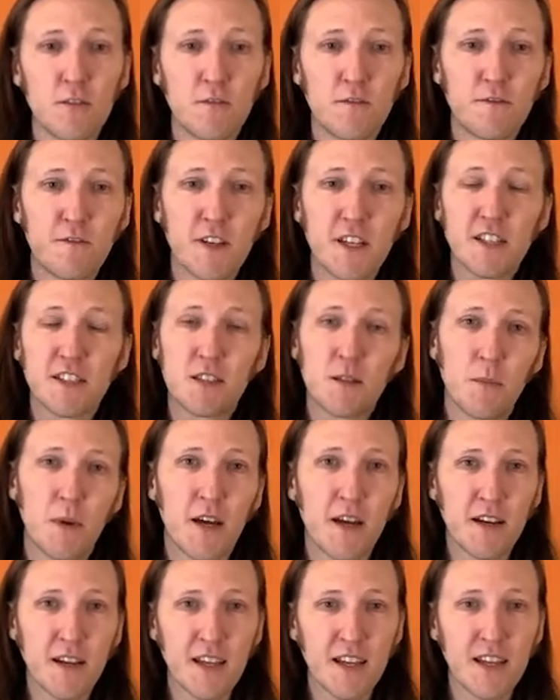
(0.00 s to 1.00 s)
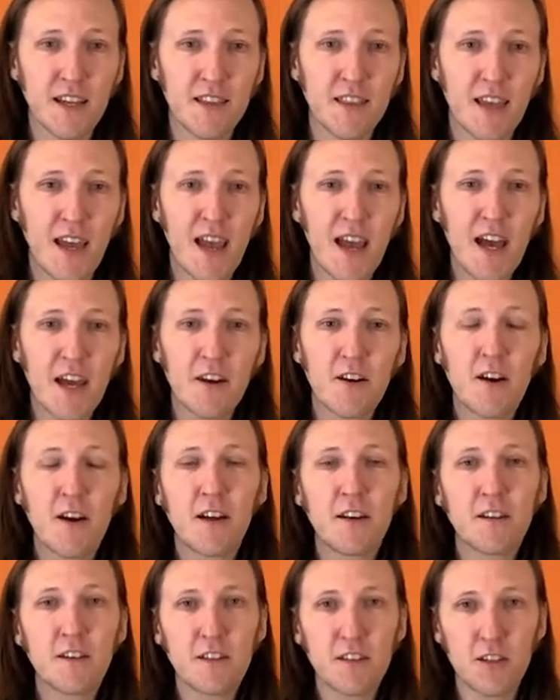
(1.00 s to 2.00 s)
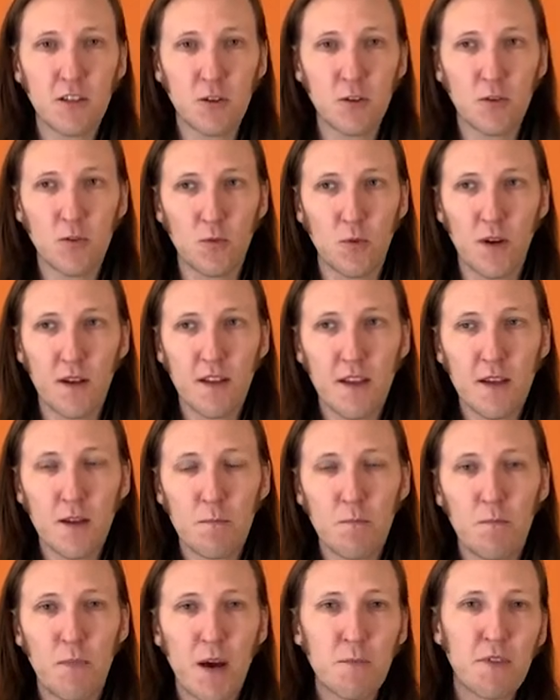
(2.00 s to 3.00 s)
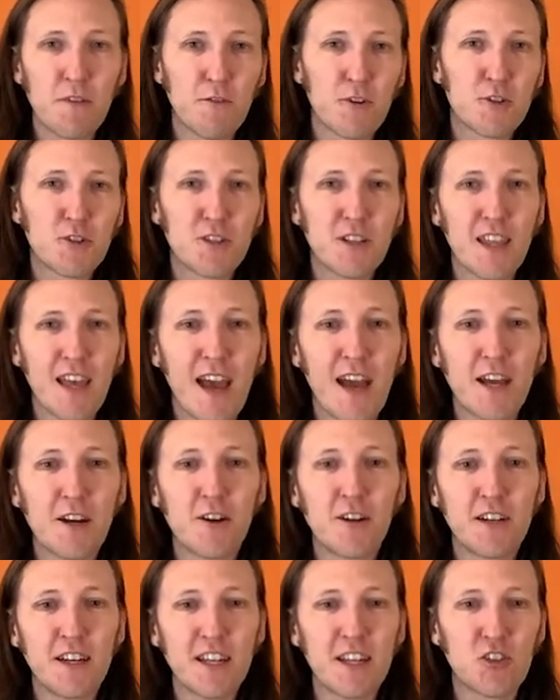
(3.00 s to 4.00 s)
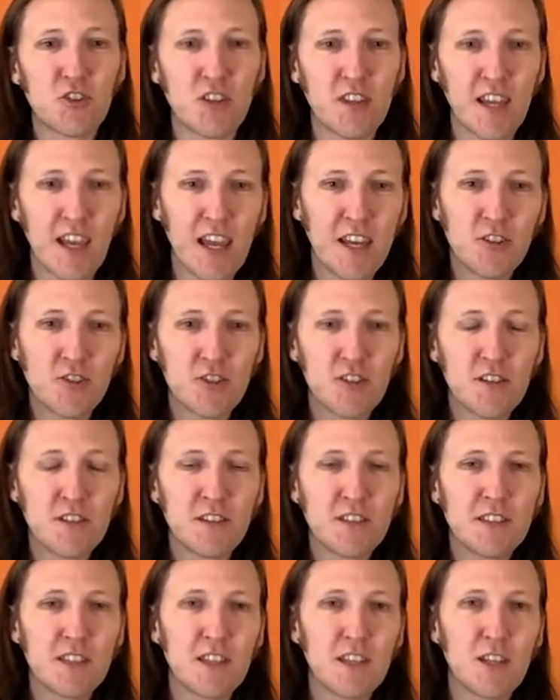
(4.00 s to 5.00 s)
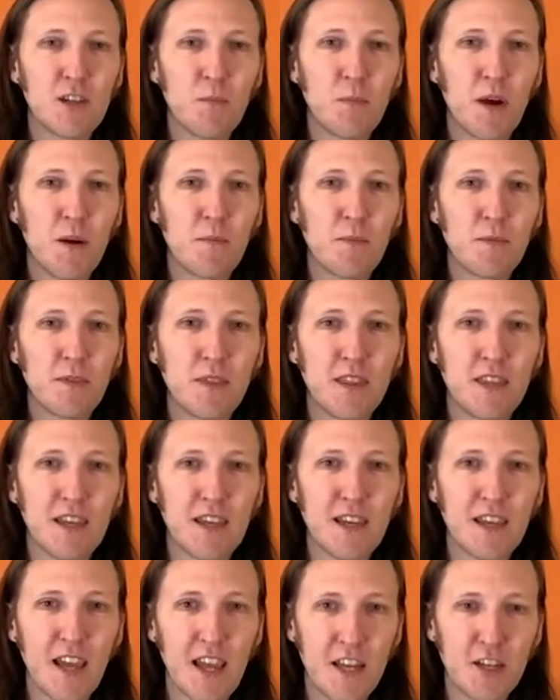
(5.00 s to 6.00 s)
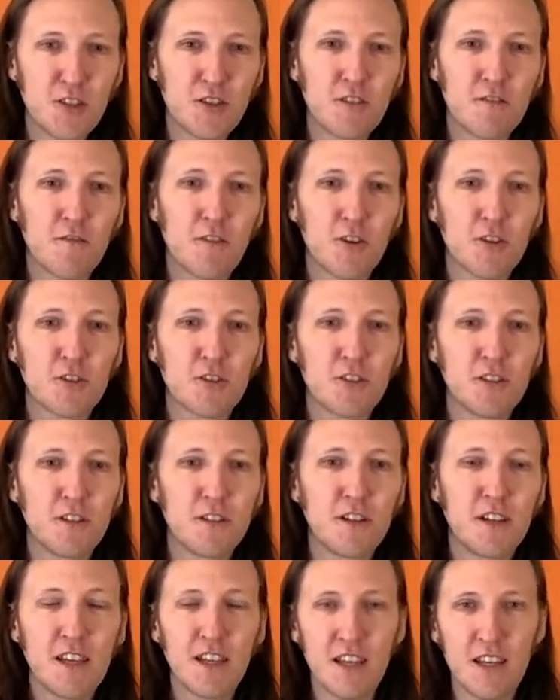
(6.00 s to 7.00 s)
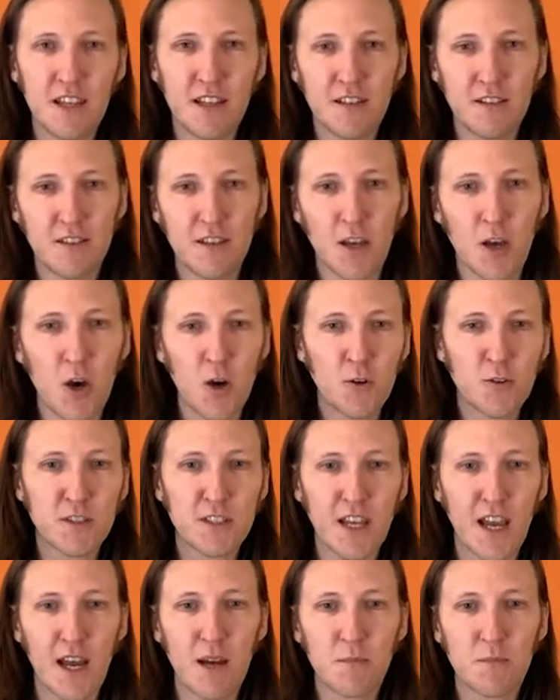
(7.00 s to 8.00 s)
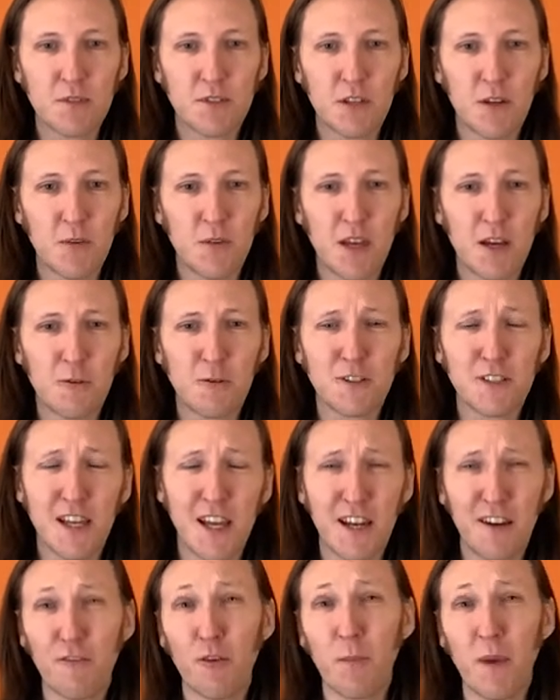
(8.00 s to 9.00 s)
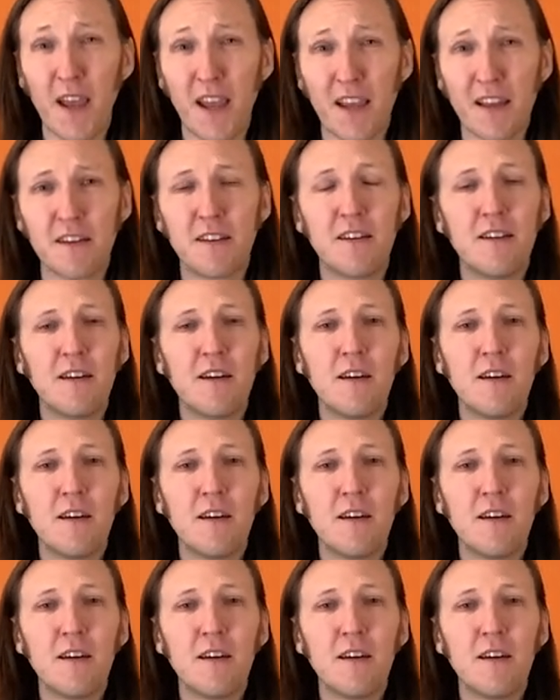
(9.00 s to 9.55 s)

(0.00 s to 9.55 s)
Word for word: fix the bug in the add-on, you bump the version of the add-on in each of the engines, then you bump the engine version in the host app. So that was kind of a pain.